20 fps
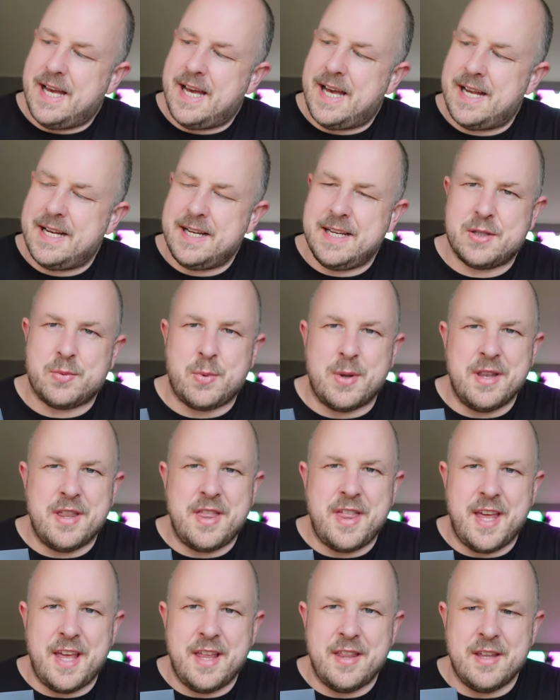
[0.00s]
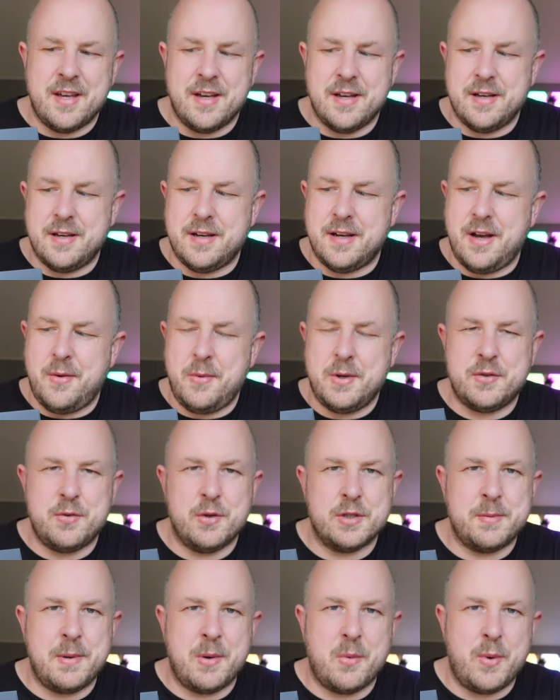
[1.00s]
And it's one thing that I always
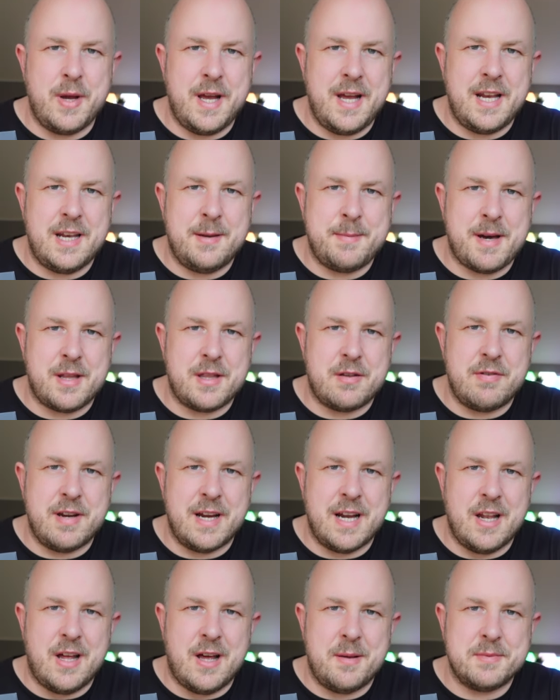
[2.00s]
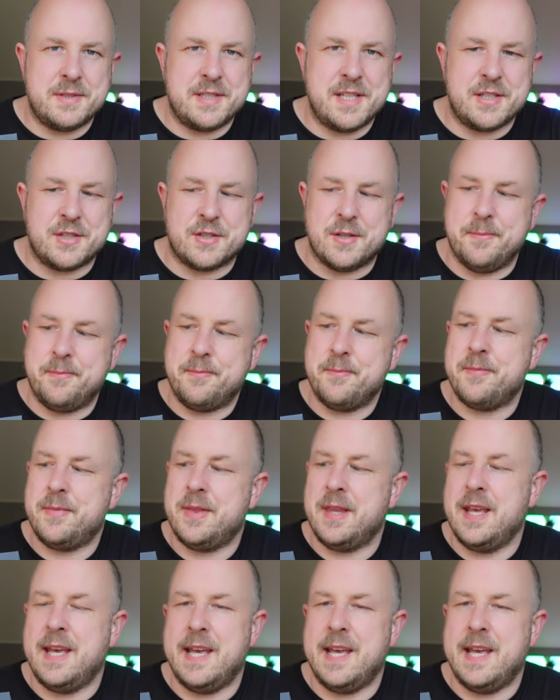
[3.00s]
thought was a bit weird about the Ring alarm system.